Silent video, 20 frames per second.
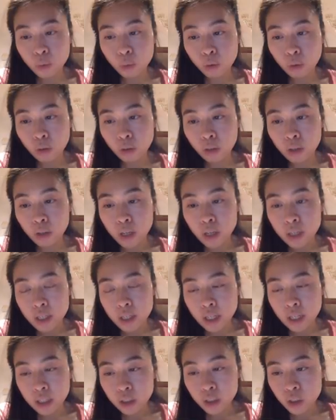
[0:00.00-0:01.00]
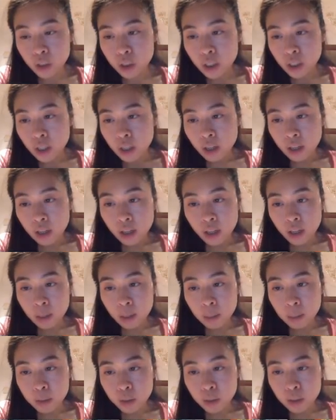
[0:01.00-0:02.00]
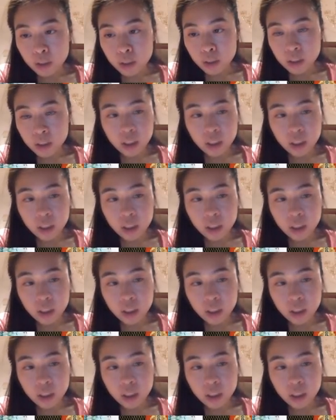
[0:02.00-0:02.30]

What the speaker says: your niche. As you